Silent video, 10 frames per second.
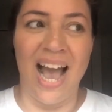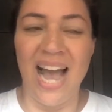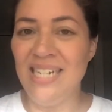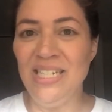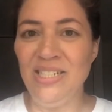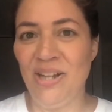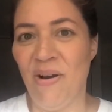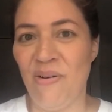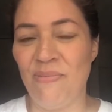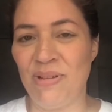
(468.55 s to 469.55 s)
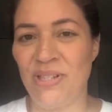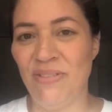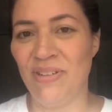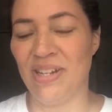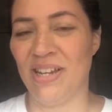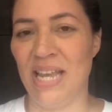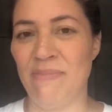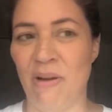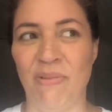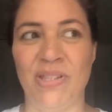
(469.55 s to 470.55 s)
I didn't know Pacifica
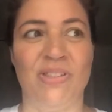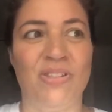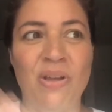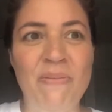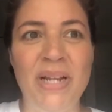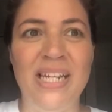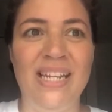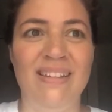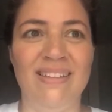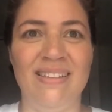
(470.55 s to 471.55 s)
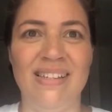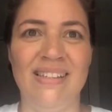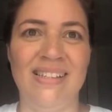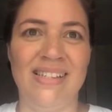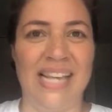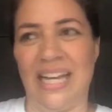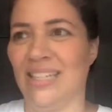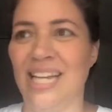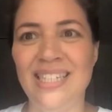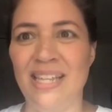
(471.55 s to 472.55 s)
came out with so many
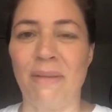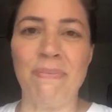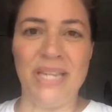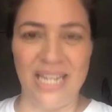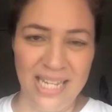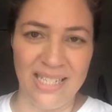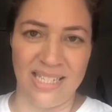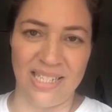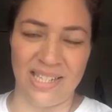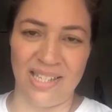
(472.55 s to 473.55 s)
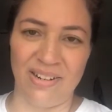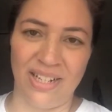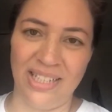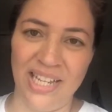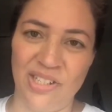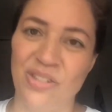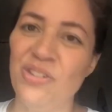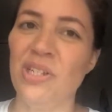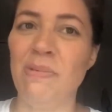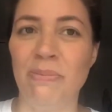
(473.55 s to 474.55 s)
eclectic pieces to their collection.
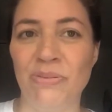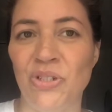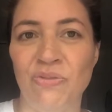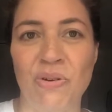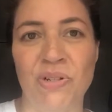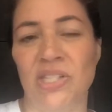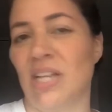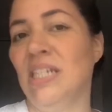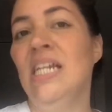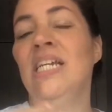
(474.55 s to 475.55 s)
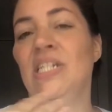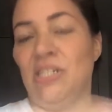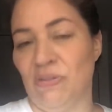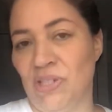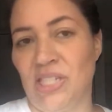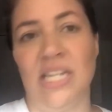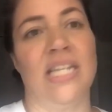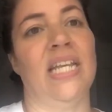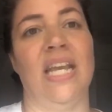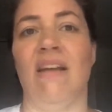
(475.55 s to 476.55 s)
Usually people just focus on, you know,
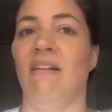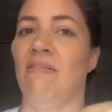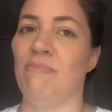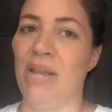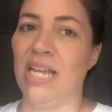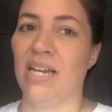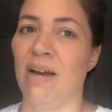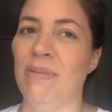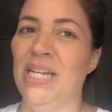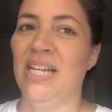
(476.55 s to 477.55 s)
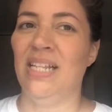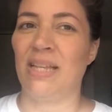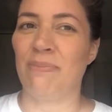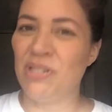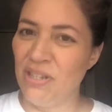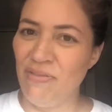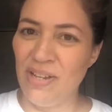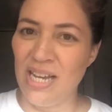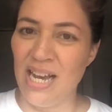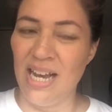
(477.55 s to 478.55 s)
skincare, makeup. Like
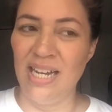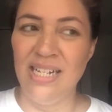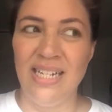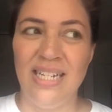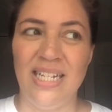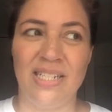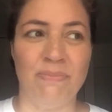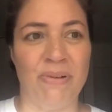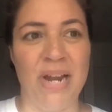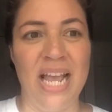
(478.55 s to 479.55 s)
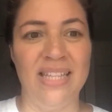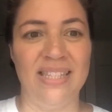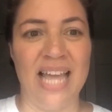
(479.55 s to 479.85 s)
Pacifica is a brand